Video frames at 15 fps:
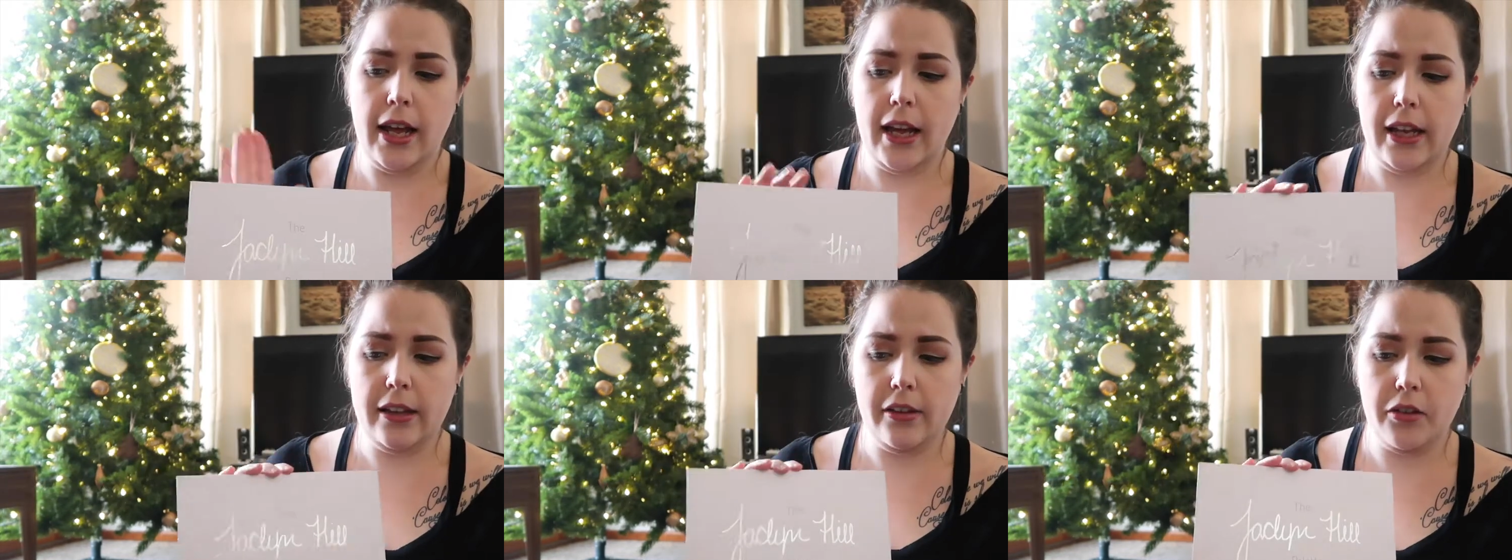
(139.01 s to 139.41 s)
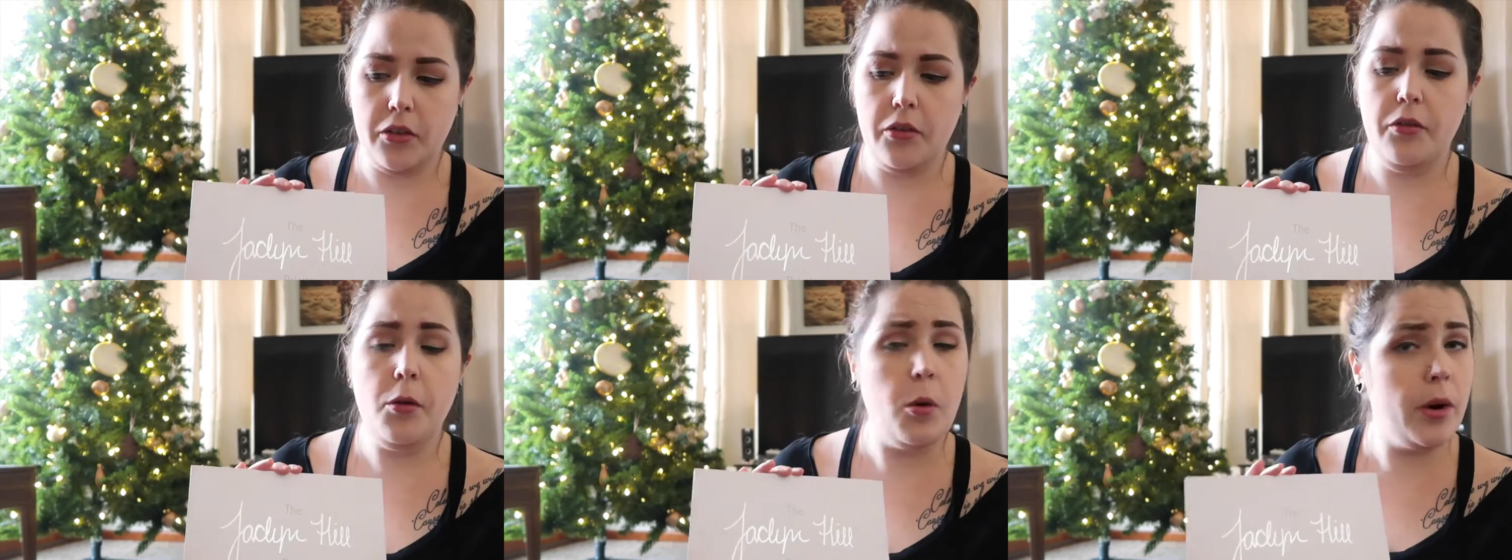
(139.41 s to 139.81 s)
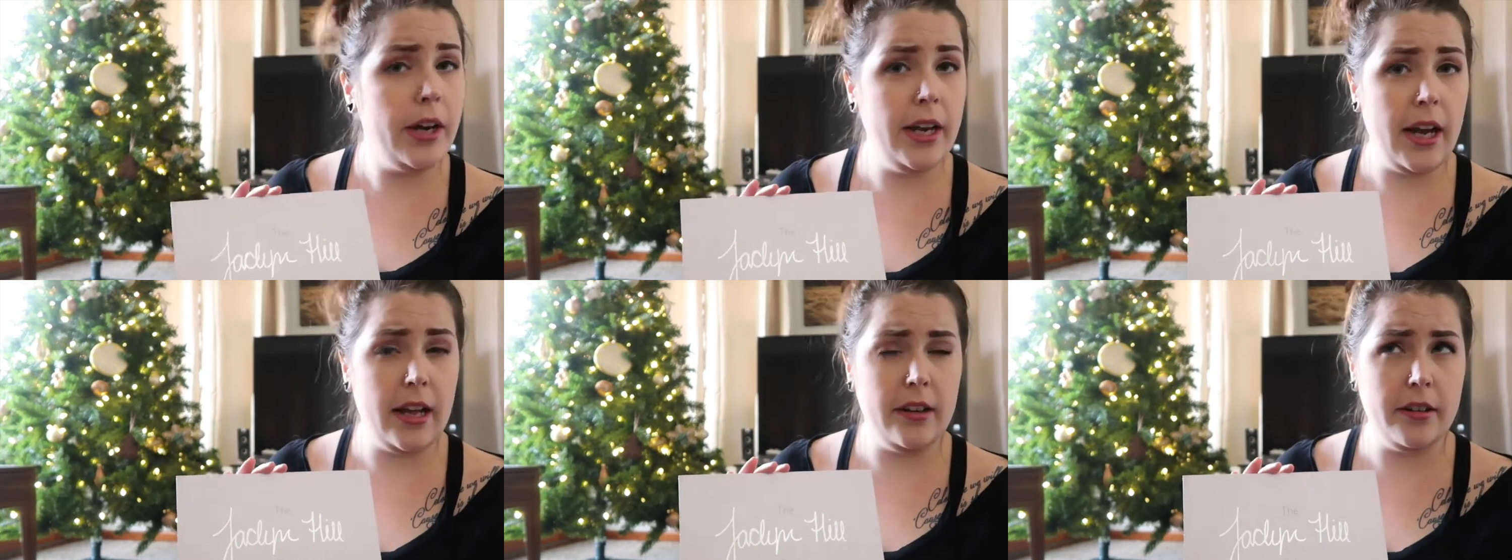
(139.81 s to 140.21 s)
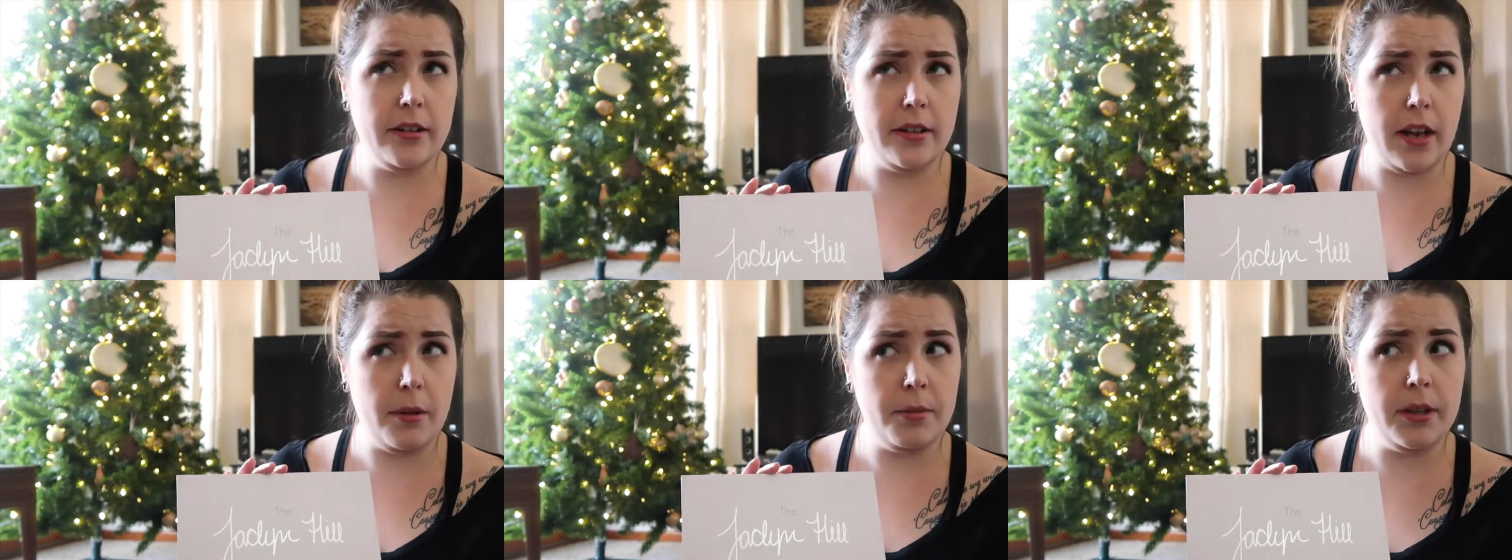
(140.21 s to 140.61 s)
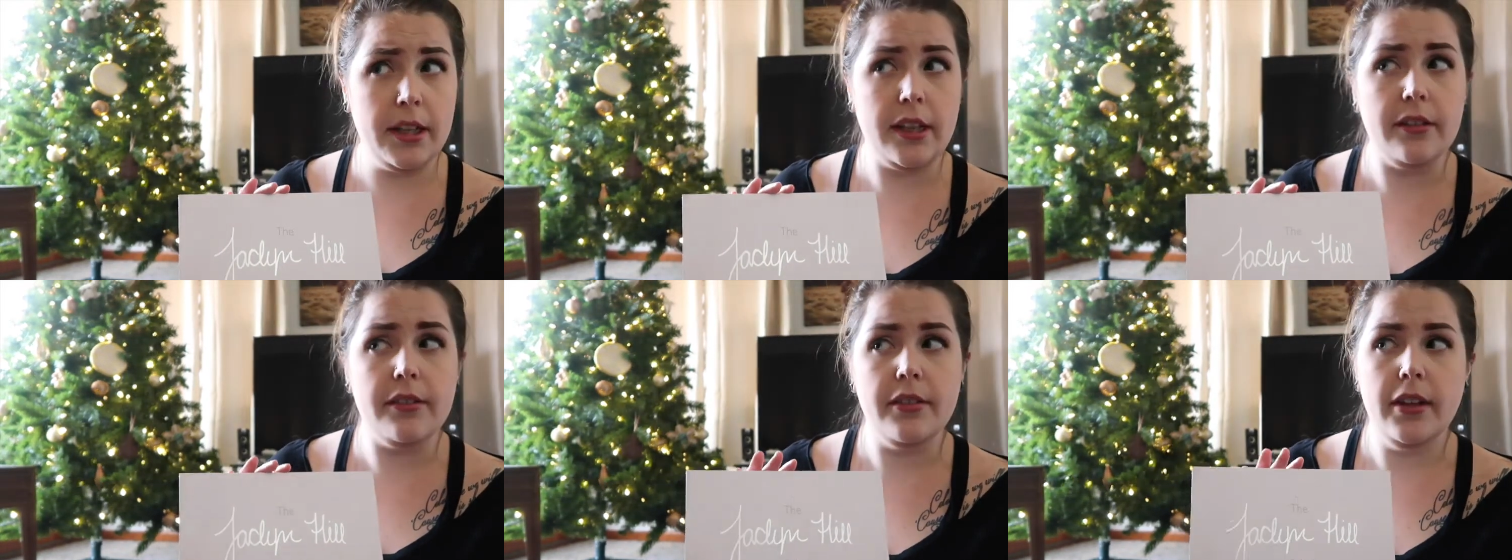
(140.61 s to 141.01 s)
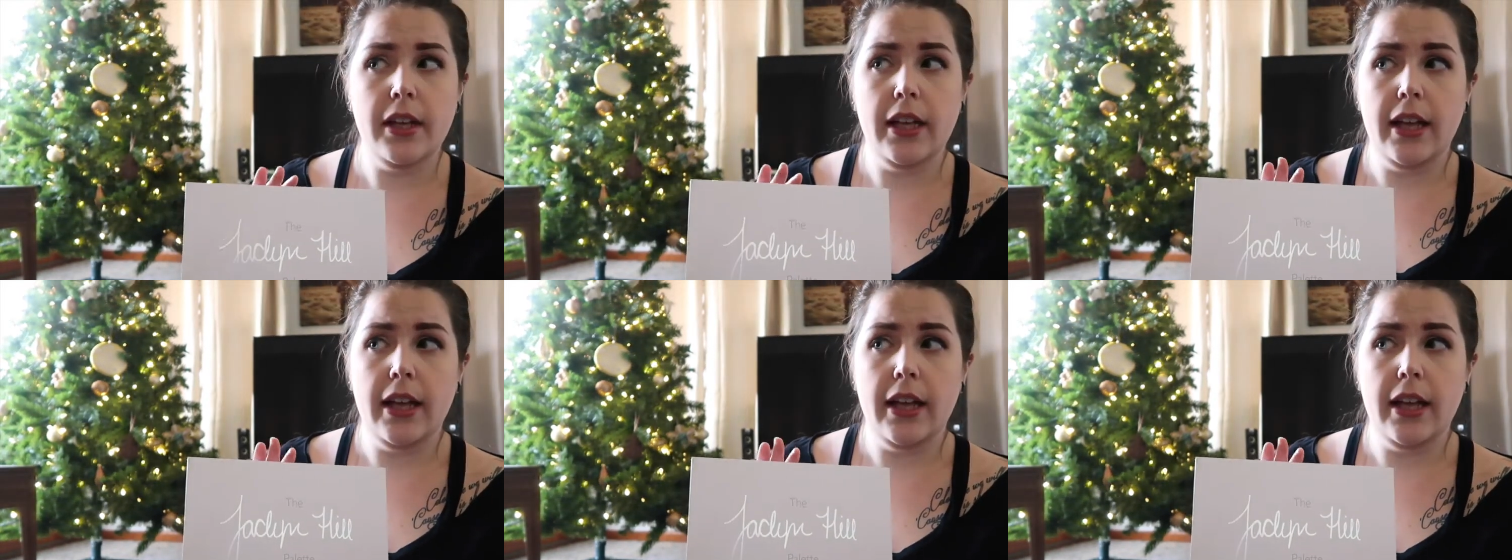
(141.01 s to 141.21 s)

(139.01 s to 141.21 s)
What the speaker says: It's $40, I believe,